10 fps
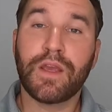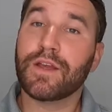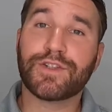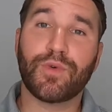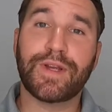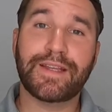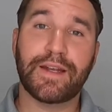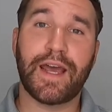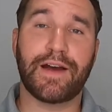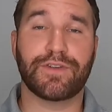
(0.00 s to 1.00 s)
So we
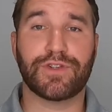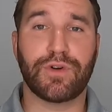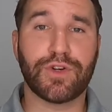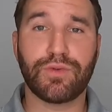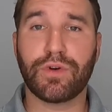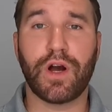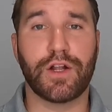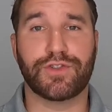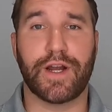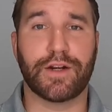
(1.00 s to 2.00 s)
did have a structural
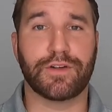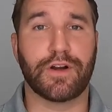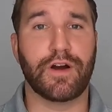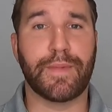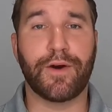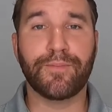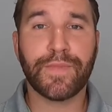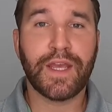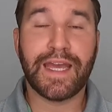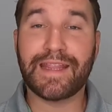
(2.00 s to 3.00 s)
contractor come out
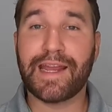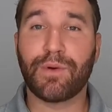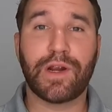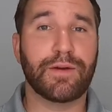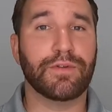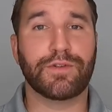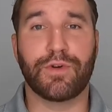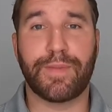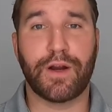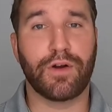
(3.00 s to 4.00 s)
and they were able to
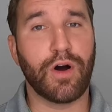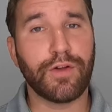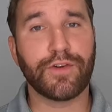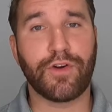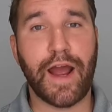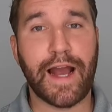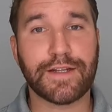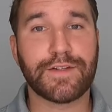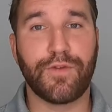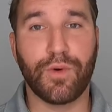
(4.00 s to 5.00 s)
repair all the
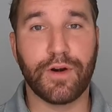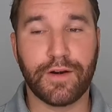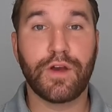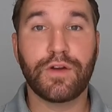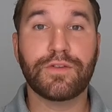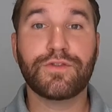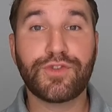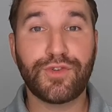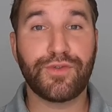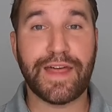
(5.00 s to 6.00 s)
cracks for
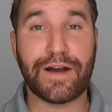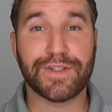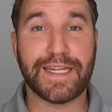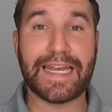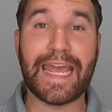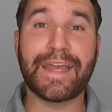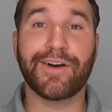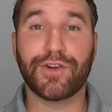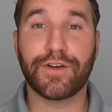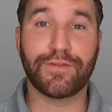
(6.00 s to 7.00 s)

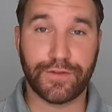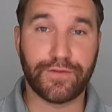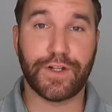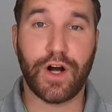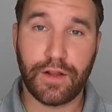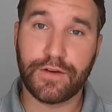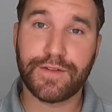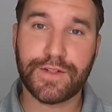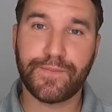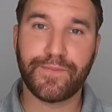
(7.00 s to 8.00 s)

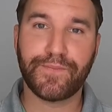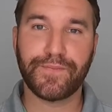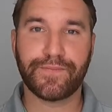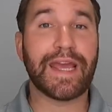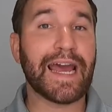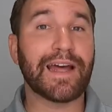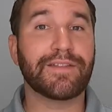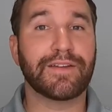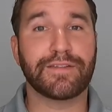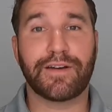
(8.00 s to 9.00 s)
$2,850. We had
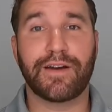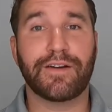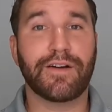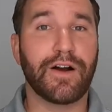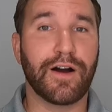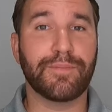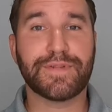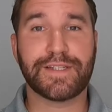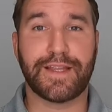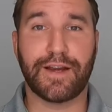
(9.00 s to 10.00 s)
the entire
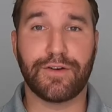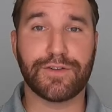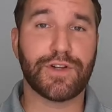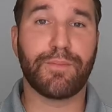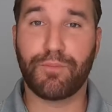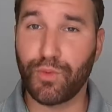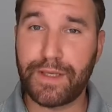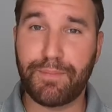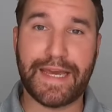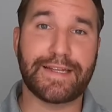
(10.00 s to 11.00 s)
upstairs
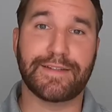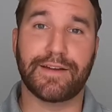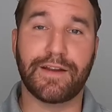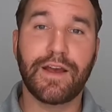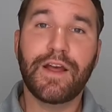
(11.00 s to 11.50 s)
repainted.